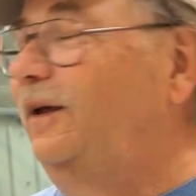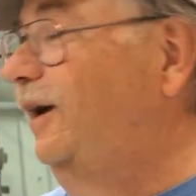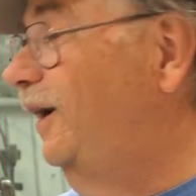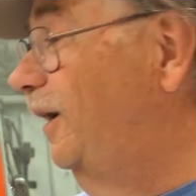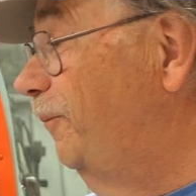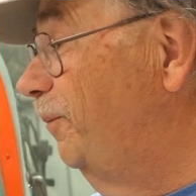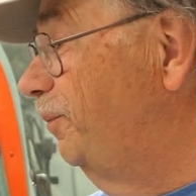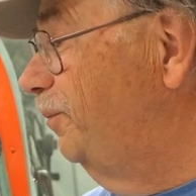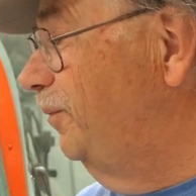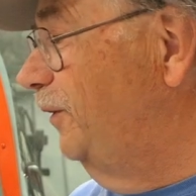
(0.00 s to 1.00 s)

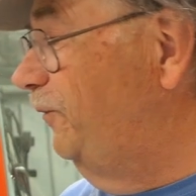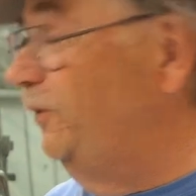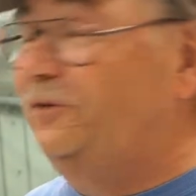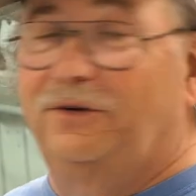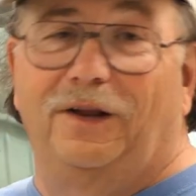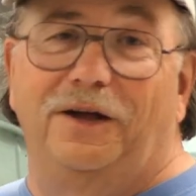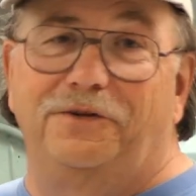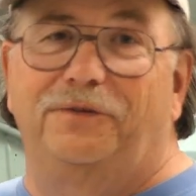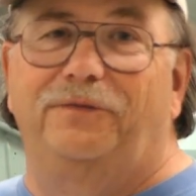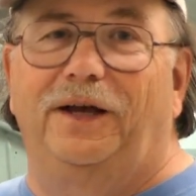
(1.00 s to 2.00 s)
the
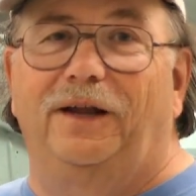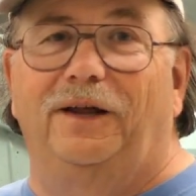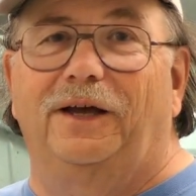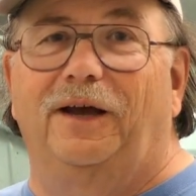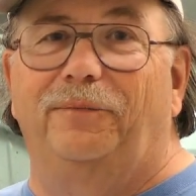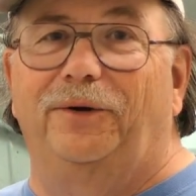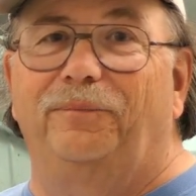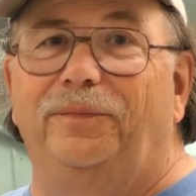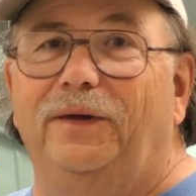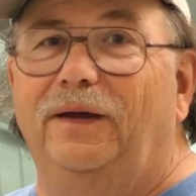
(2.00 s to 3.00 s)
fuselage of the helicopter.
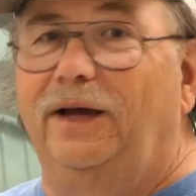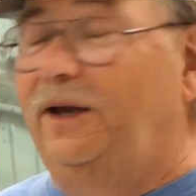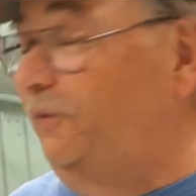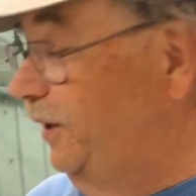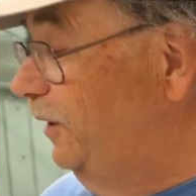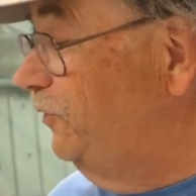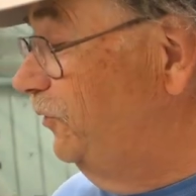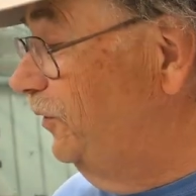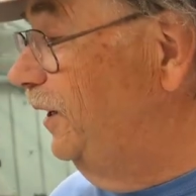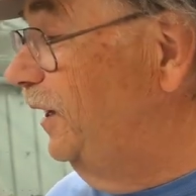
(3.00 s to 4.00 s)
Anyway, an
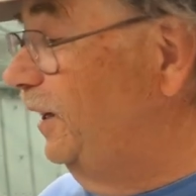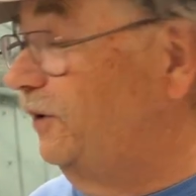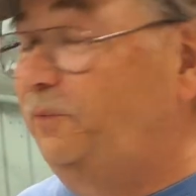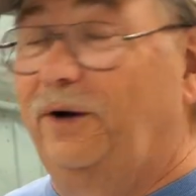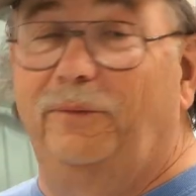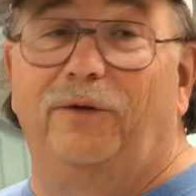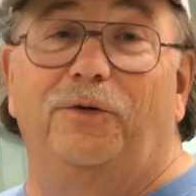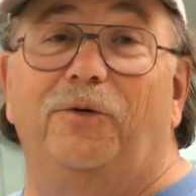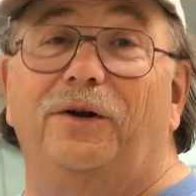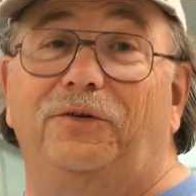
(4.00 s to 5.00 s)
interesting experiment. If
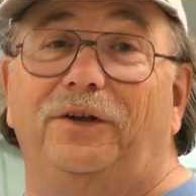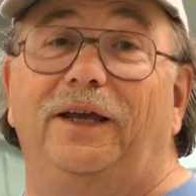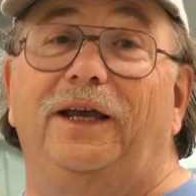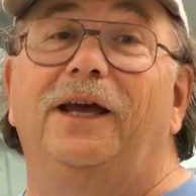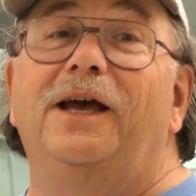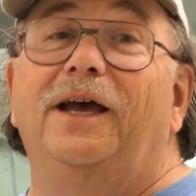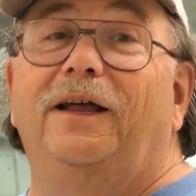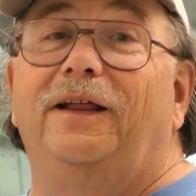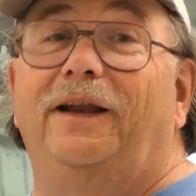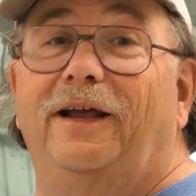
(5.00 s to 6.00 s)
you want to see
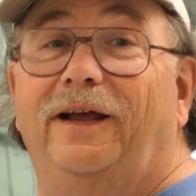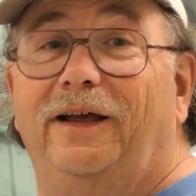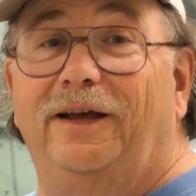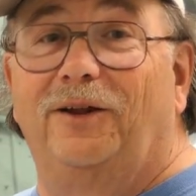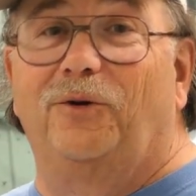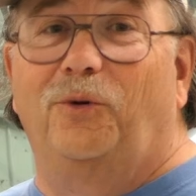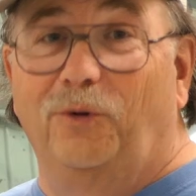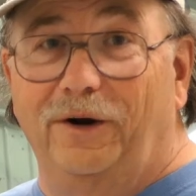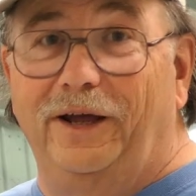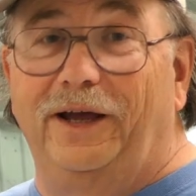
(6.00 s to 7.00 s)
a Hiller
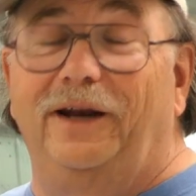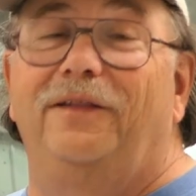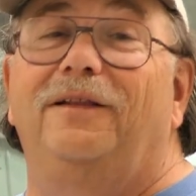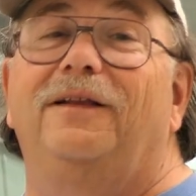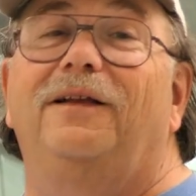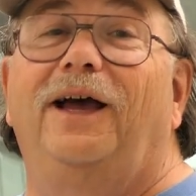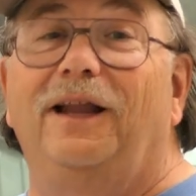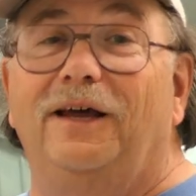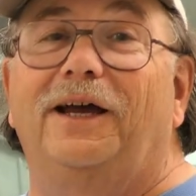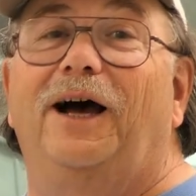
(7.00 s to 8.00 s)
Hornet
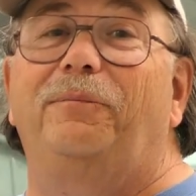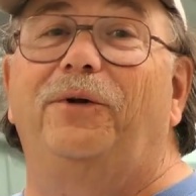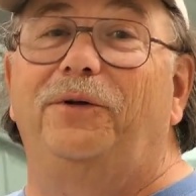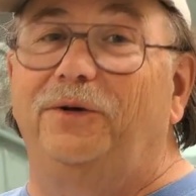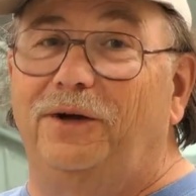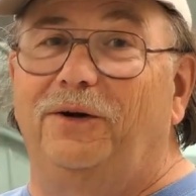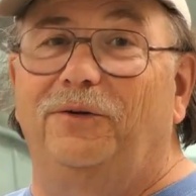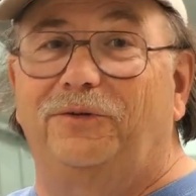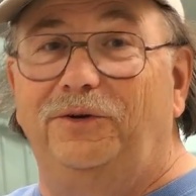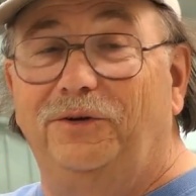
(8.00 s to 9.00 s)
helicopter, you
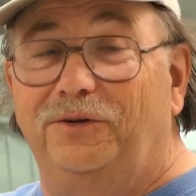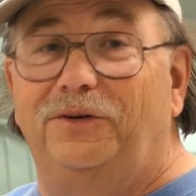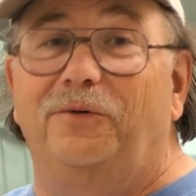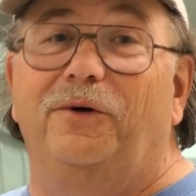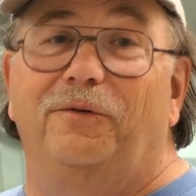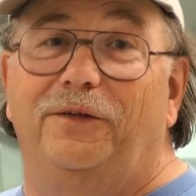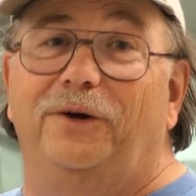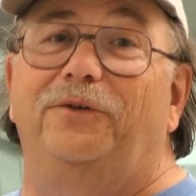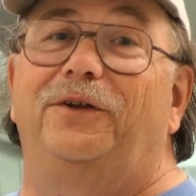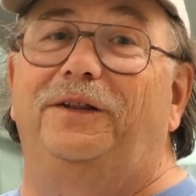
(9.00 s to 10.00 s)
could see one of
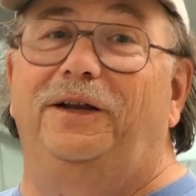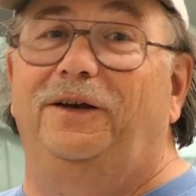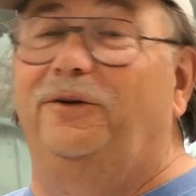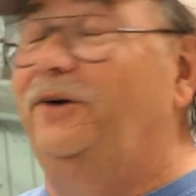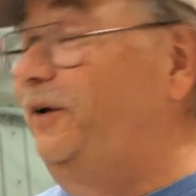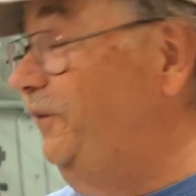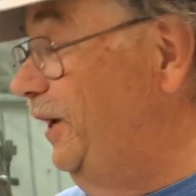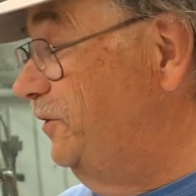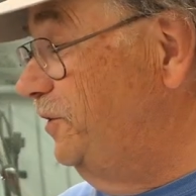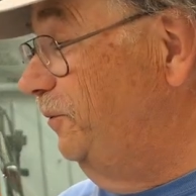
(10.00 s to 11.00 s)
those at the Hiller
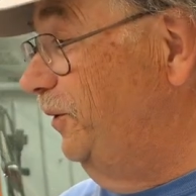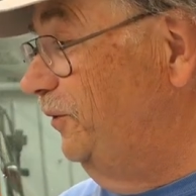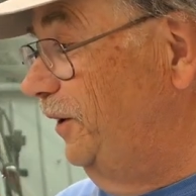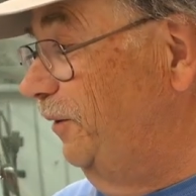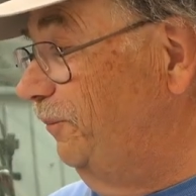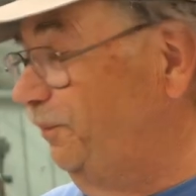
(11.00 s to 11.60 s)
Aviation Museum.